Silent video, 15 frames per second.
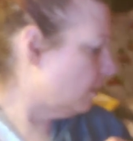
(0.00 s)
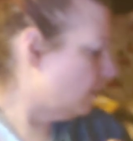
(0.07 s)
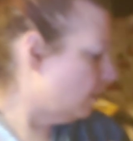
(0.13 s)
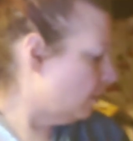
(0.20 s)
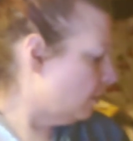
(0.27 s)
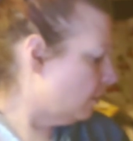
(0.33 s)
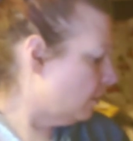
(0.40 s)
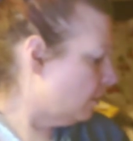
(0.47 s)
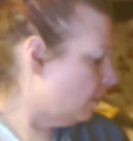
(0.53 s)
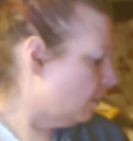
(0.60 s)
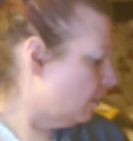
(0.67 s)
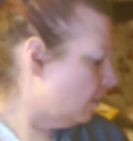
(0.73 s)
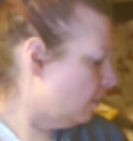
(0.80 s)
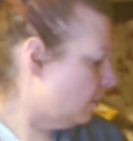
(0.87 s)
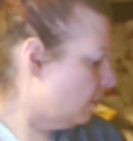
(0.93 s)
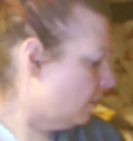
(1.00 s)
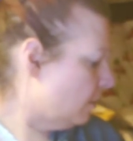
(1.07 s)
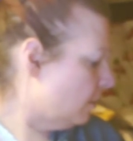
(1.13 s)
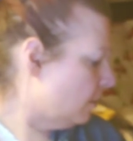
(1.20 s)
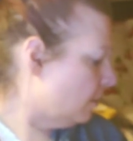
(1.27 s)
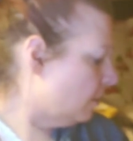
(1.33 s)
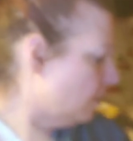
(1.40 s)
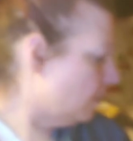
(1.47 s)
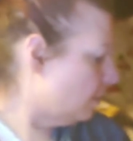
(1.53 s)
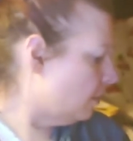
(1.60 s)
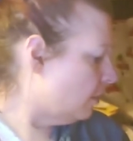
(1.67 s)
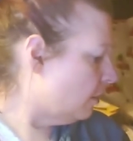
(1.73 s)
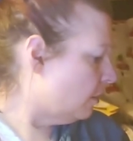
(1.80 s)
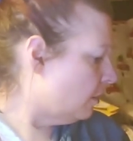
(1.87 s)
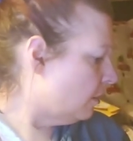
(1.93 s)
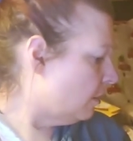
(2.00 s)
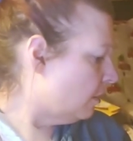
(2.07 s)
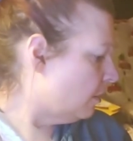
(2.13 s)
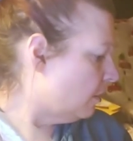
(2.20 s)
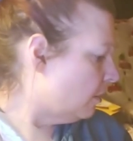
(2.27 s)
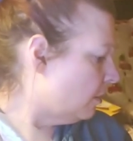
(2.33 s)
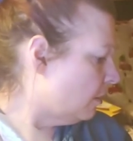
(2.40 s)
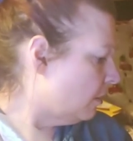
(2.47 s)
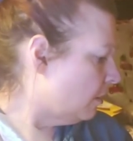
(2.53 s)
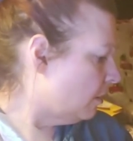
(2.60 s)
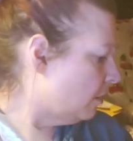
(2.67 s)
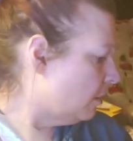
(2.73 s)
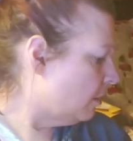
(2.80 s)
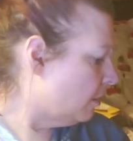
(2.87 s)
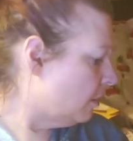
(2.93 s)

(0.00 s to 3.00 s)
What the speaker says: [no speech]